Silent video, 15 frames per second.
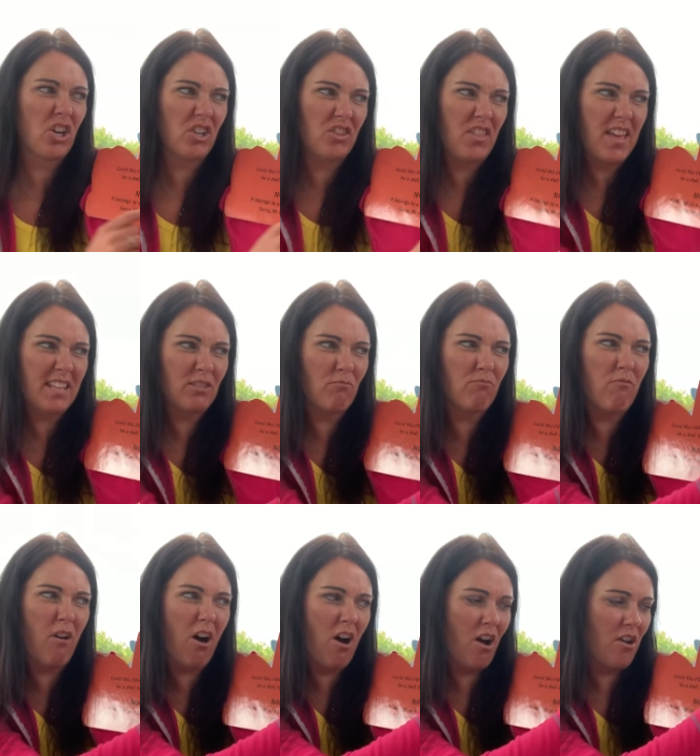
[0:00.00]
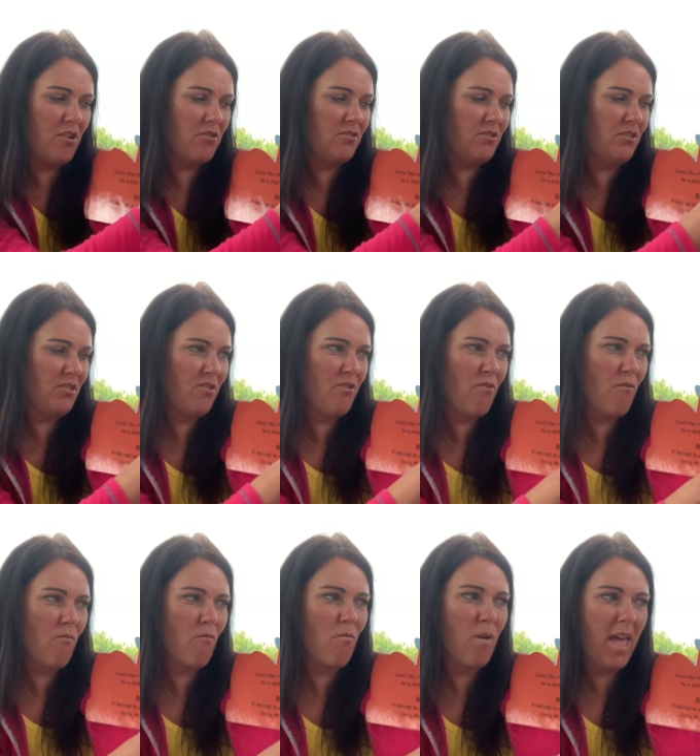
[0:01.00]
this round,
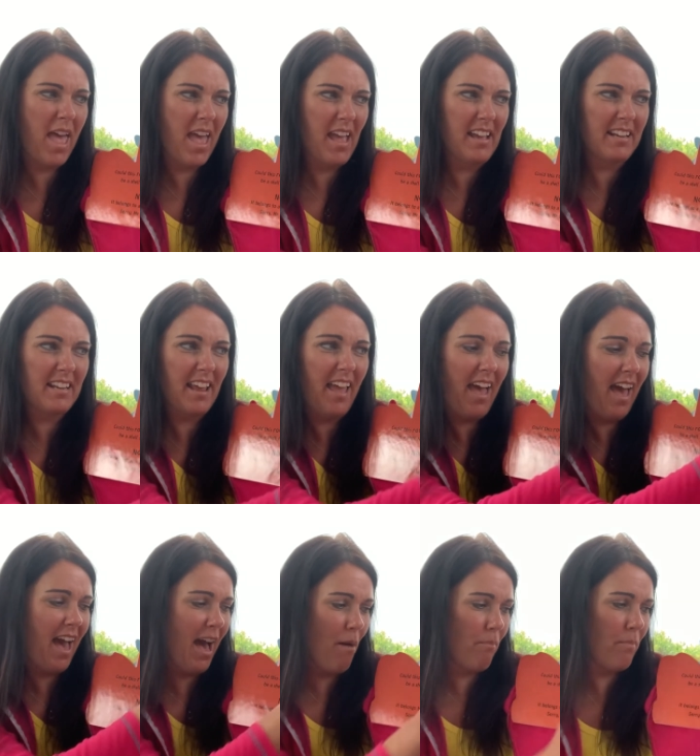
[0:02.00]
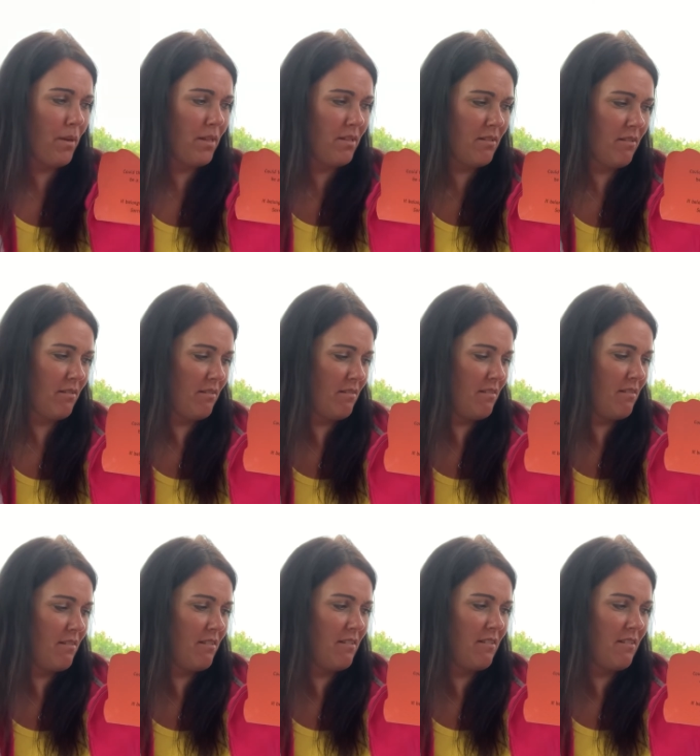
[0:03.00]
red apple
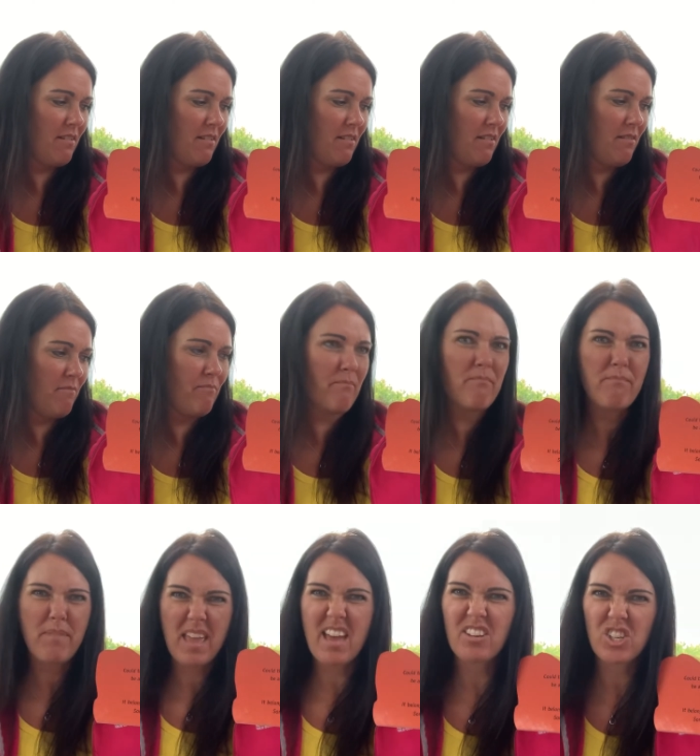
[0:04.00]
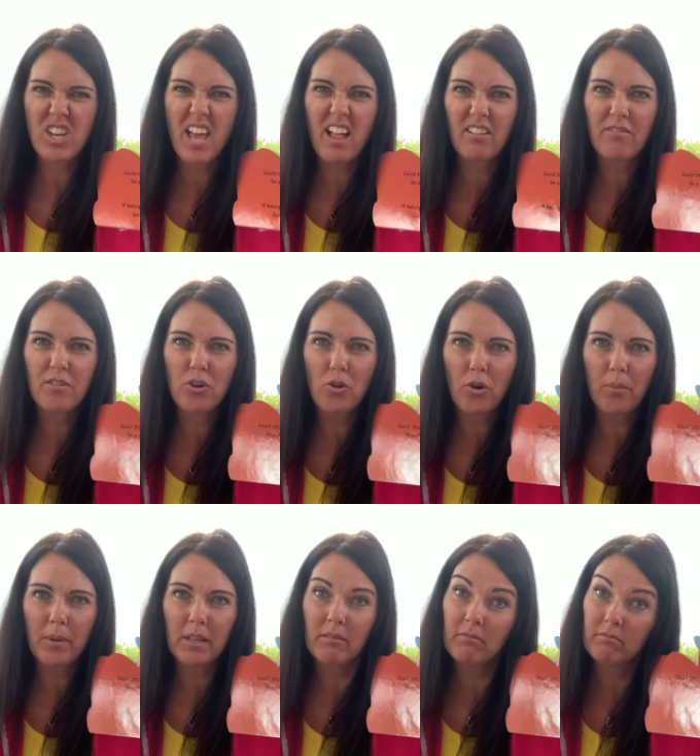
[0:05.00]
be a shell for Norman?